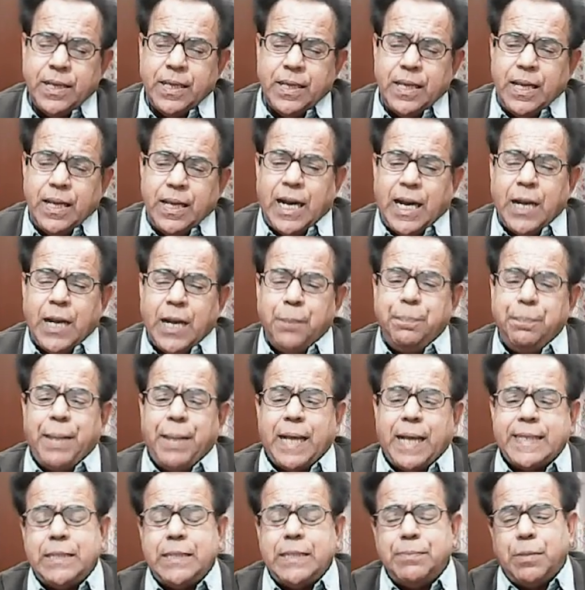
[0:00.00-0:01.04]
or
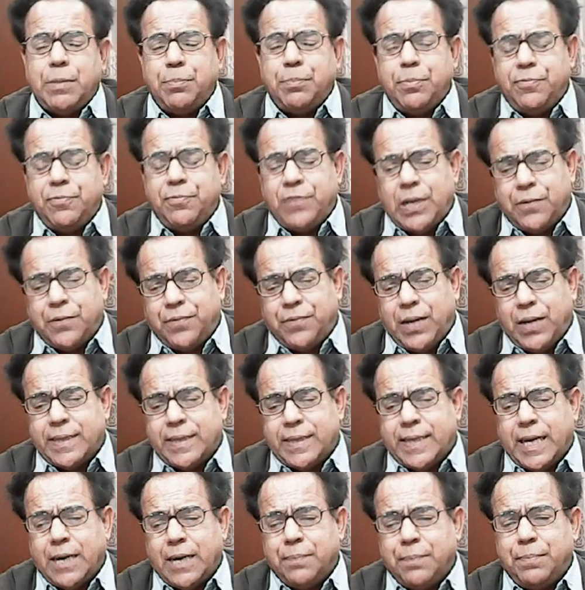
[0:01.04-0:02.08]
maximum wavelength
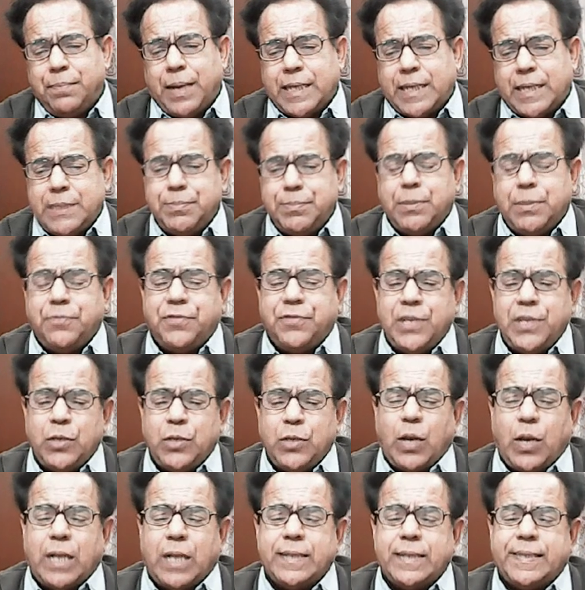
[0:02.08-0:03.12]
and maximum
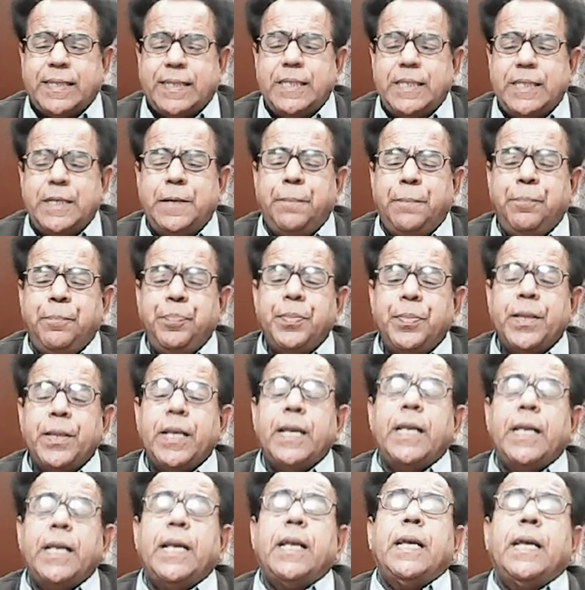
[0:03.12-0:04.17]
frequency
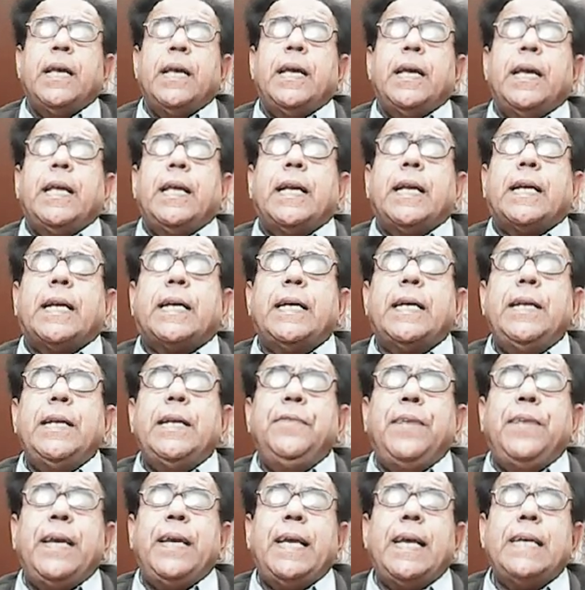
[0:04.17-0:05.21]

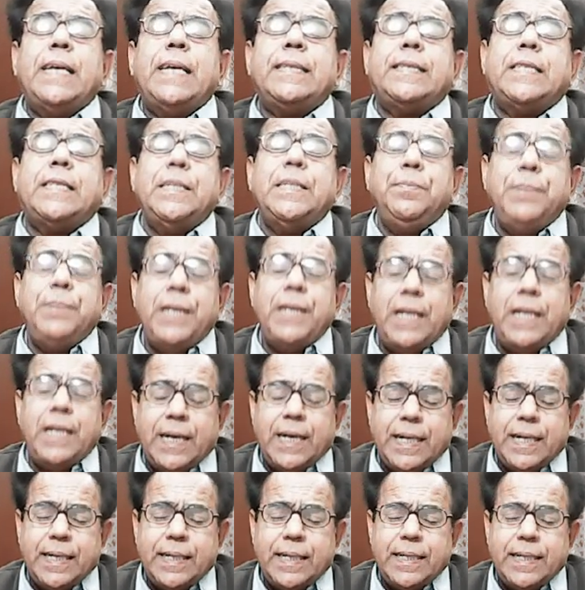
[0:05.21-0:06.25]
convey
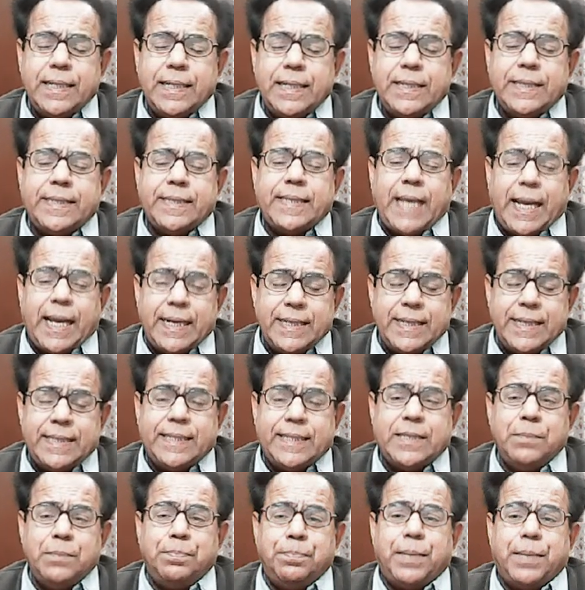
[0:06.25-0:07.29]
similar
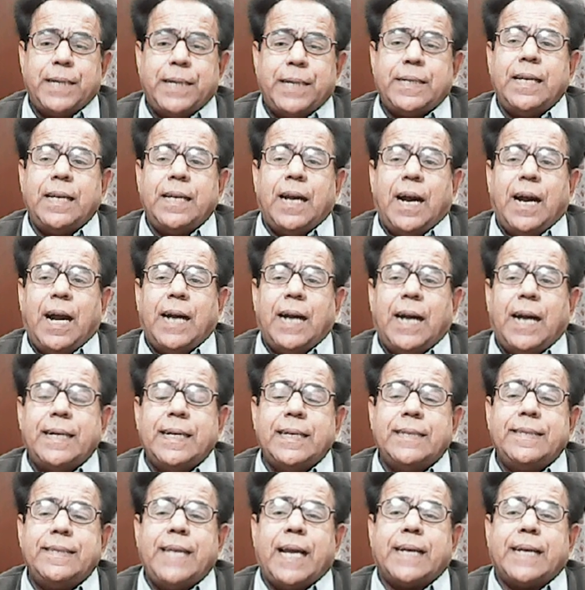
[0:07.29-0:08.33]
sense but not
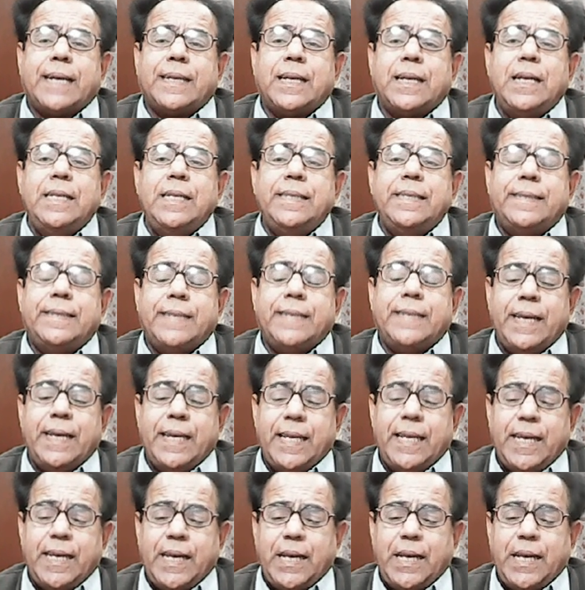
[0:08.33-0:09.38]
exactly
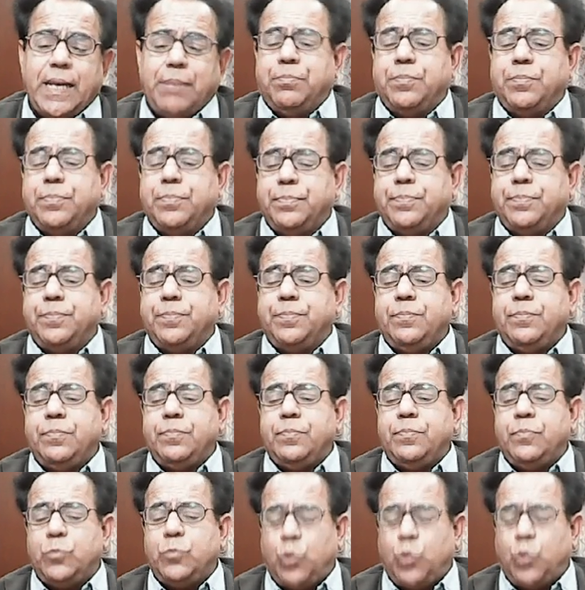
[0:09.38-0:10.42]
same.
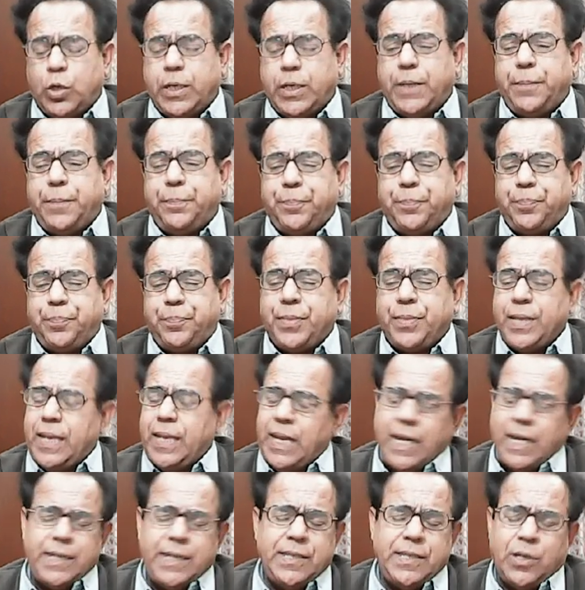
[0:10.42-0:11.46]
Okay,
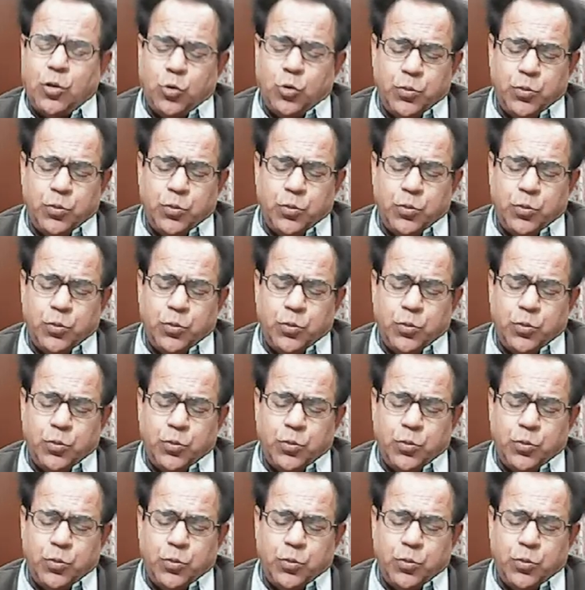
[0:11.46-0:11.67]
anyhow,